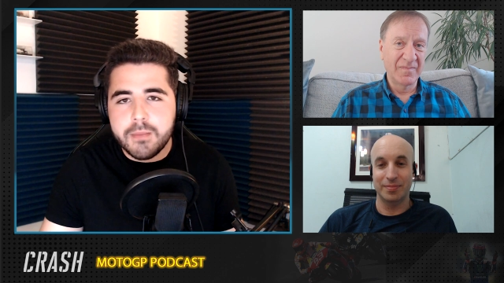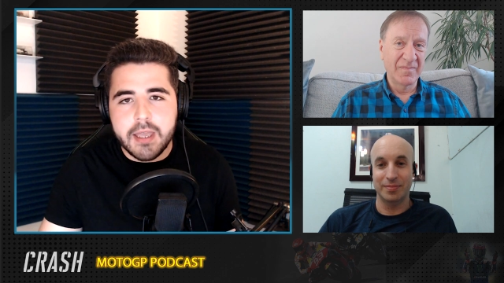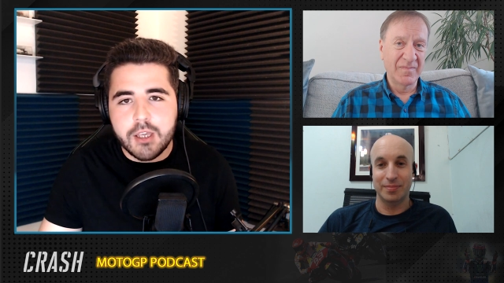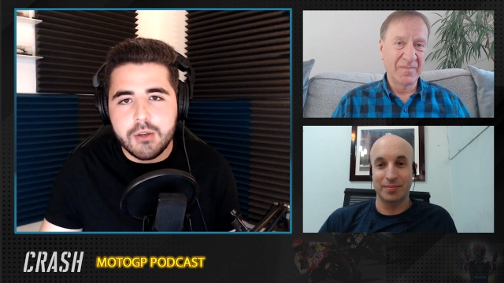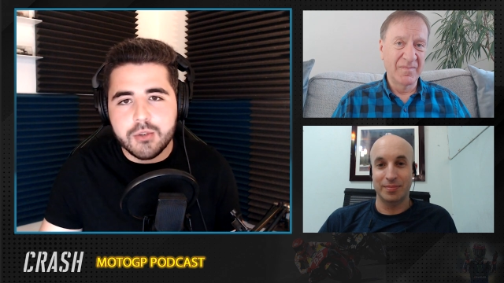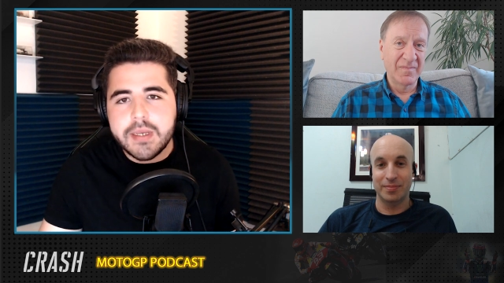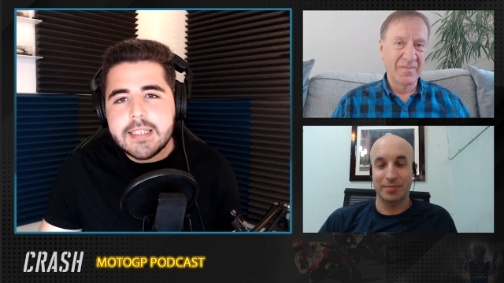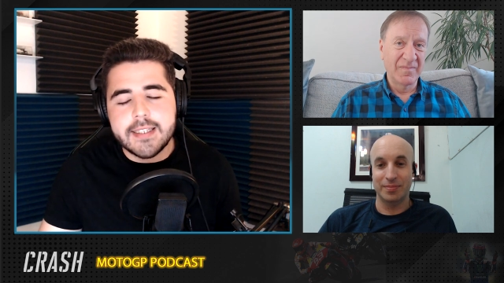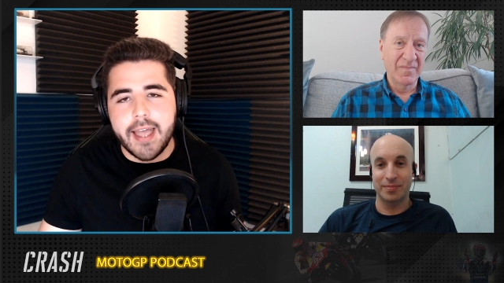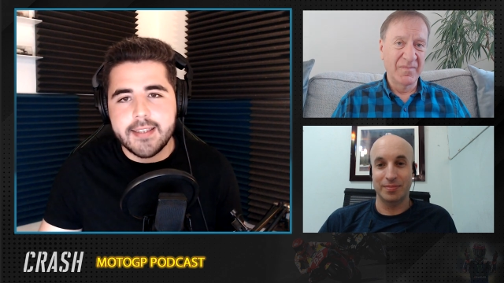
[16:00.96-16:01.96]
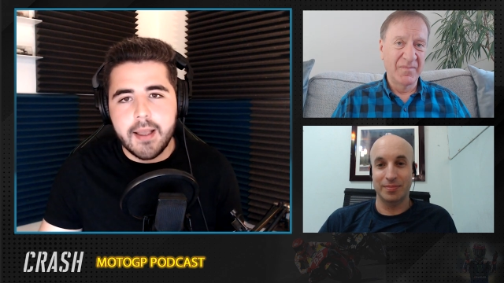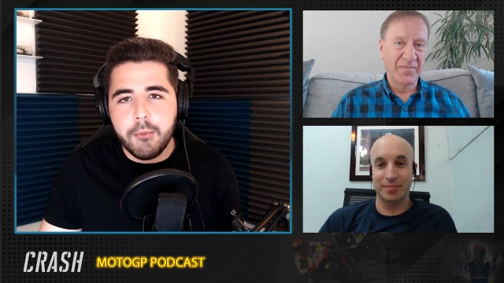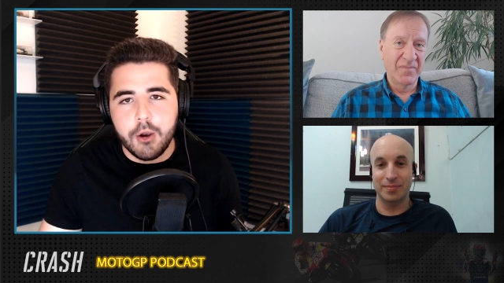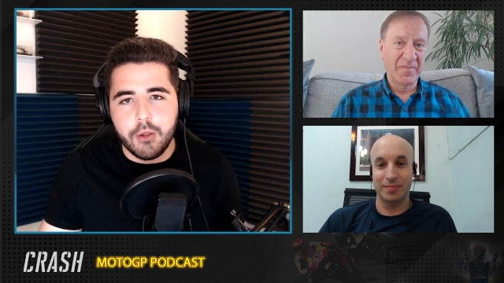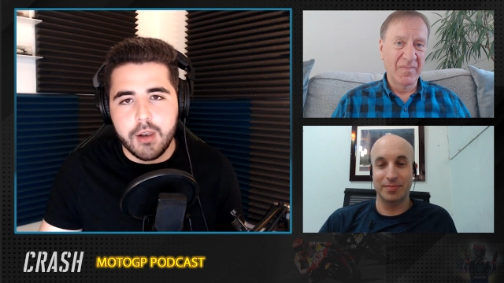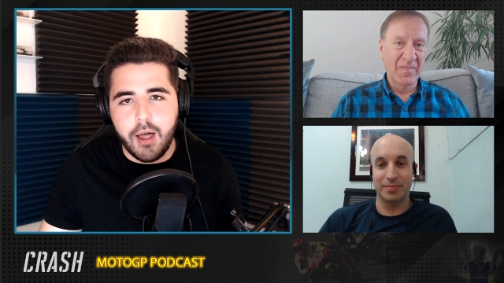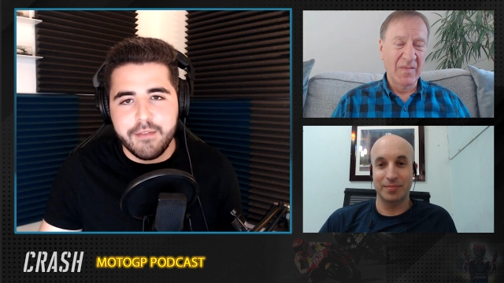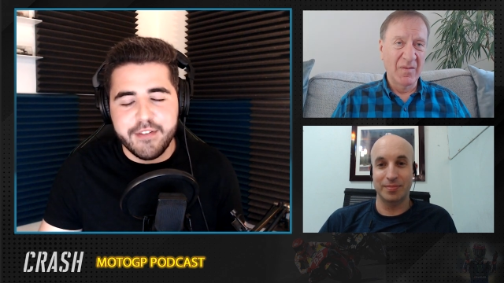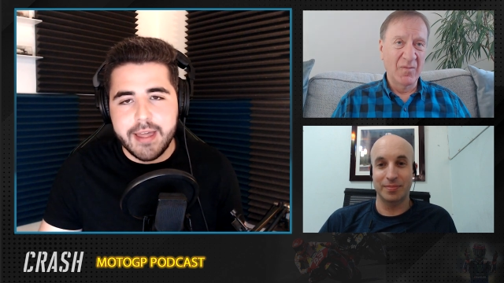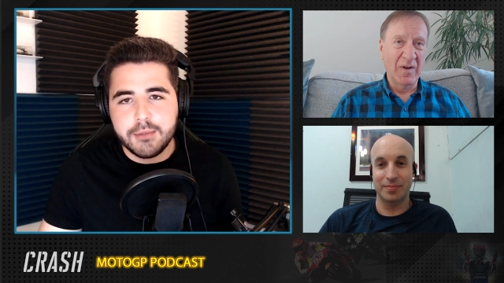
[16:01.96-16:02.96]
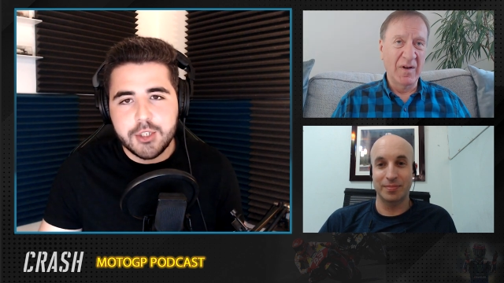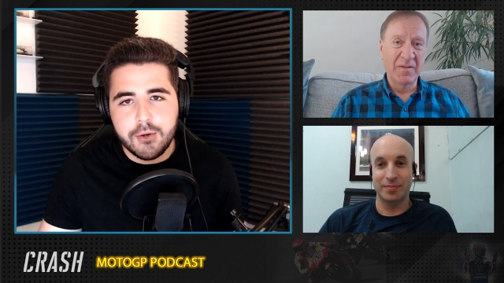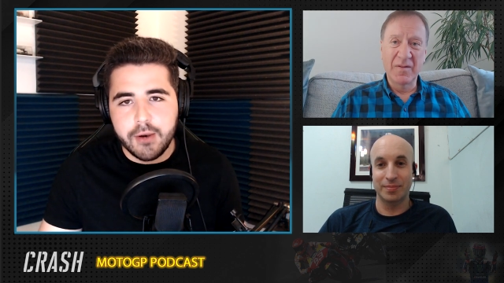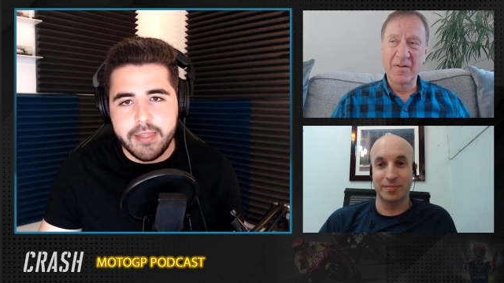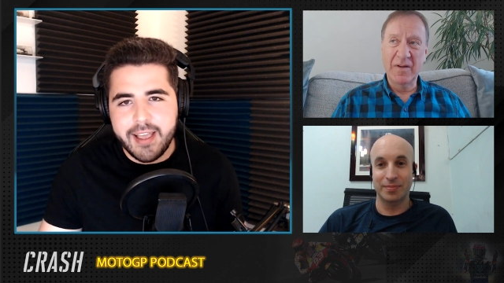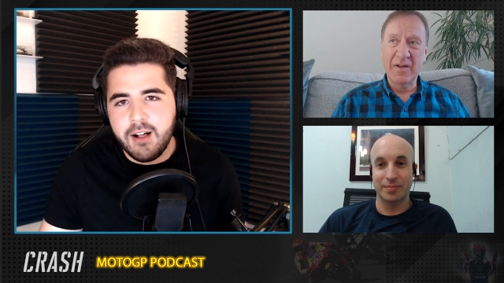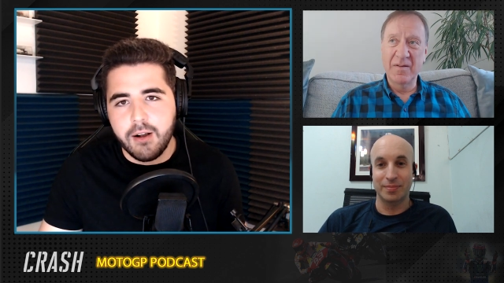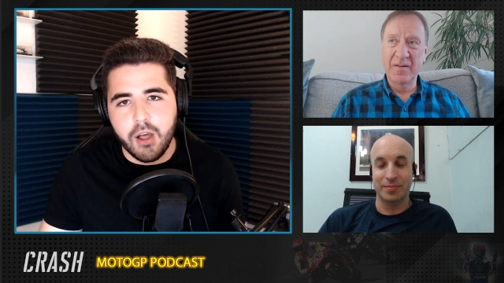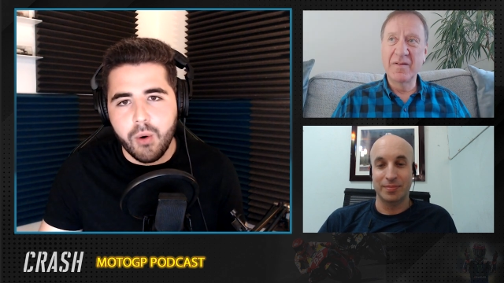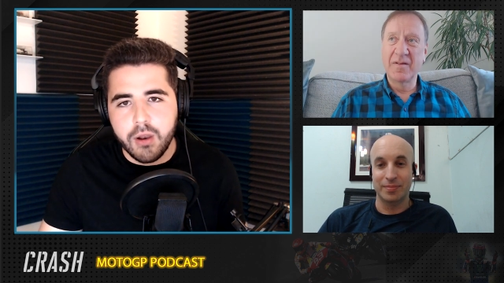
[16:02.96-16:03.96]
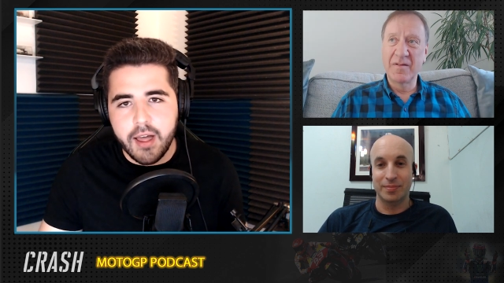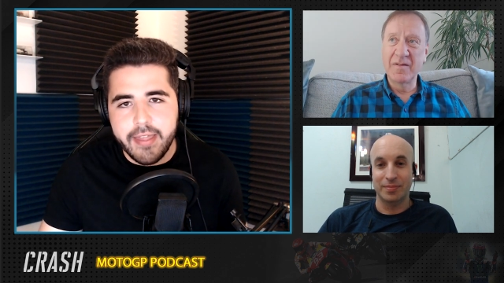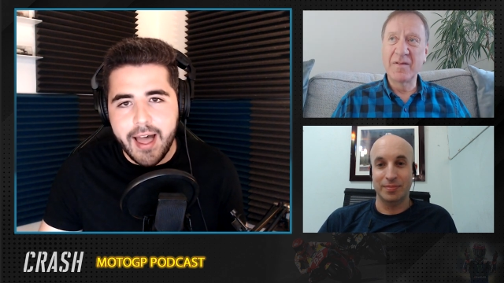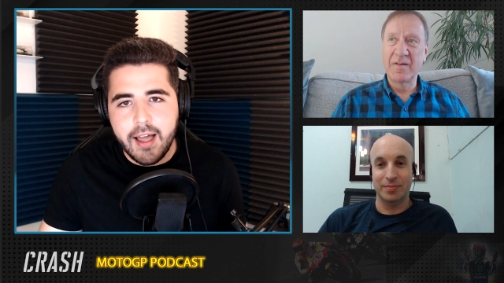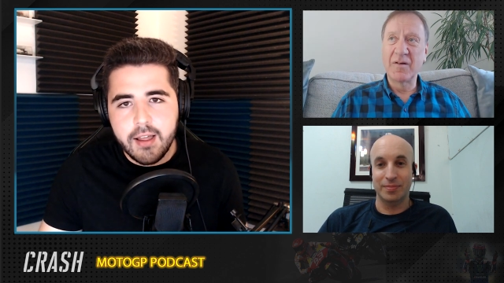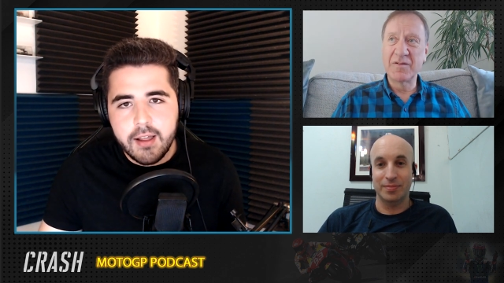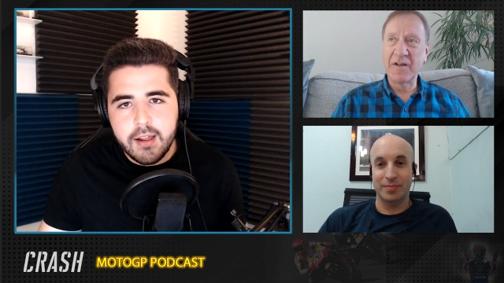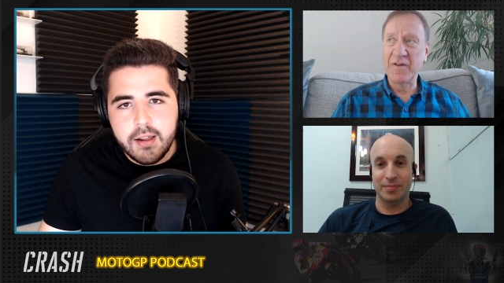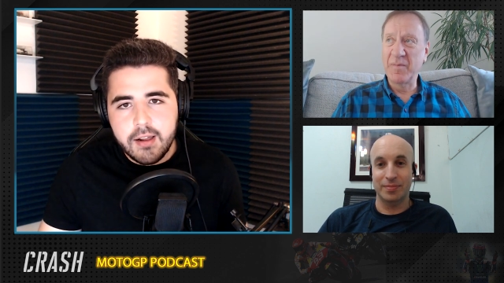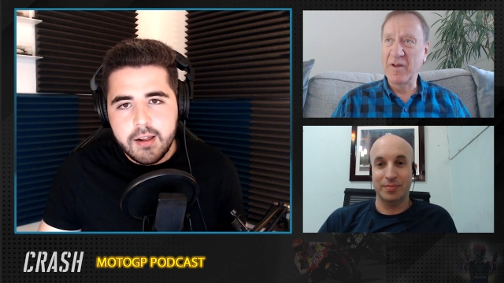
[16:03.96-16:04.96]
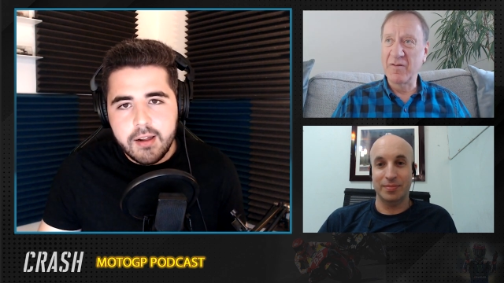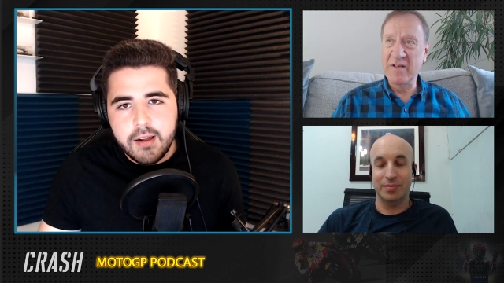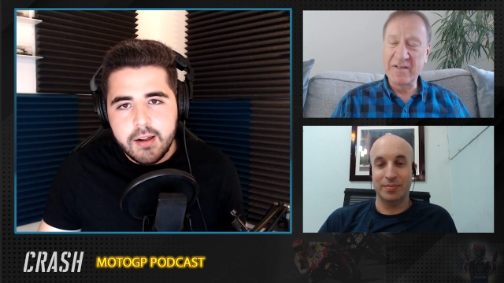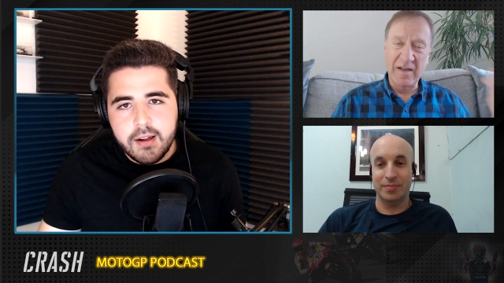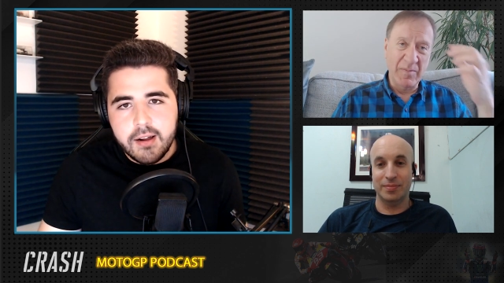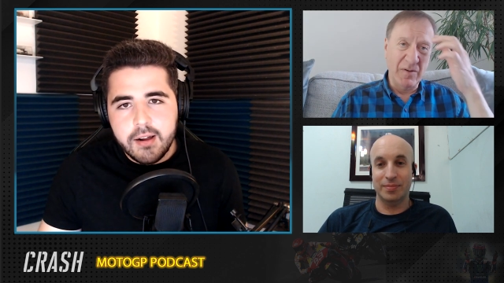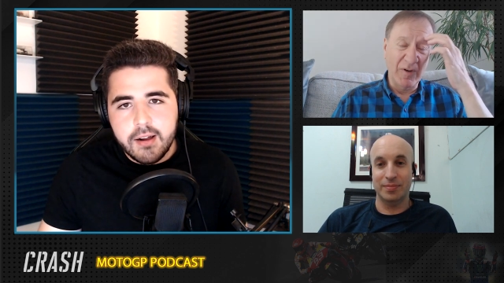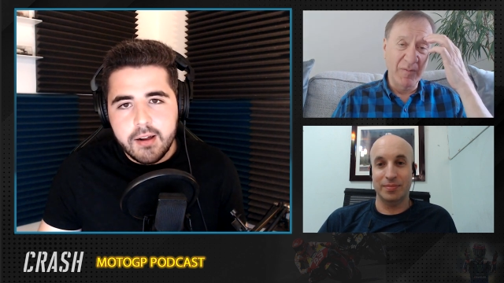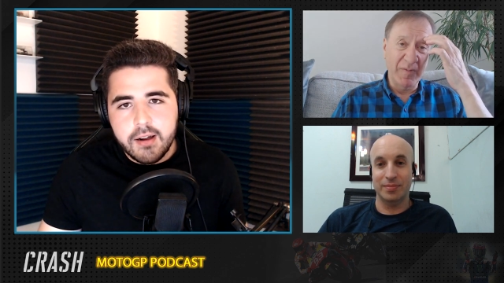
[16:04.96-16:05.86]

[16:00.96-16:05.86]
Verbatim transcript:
Speaker 1: be a huge reset somewhere along the line for
Speaker 2: them. Surely they can't go on like that. There'll definitely be a reset, but it